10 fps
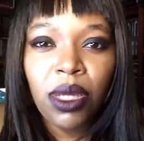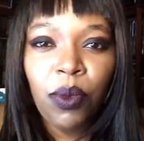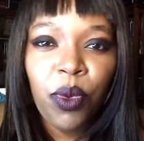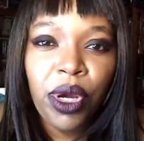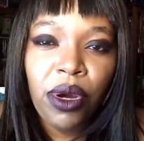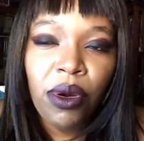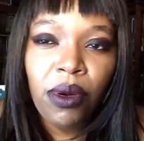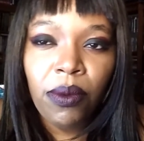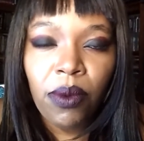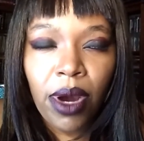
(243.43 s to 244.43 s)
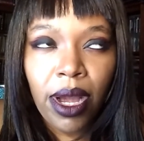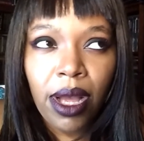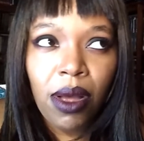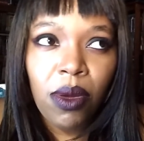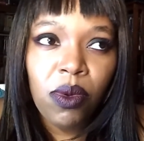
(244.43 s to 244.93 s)
somewhere
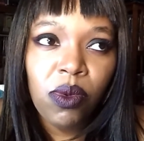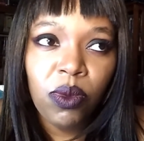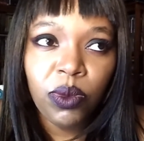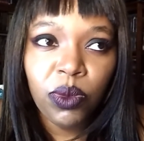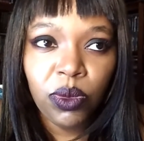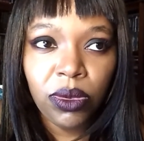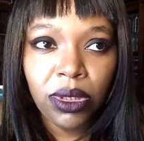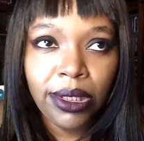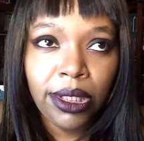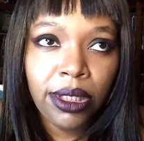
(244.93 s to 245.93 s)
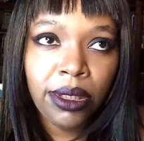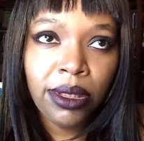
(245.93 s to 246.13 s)
around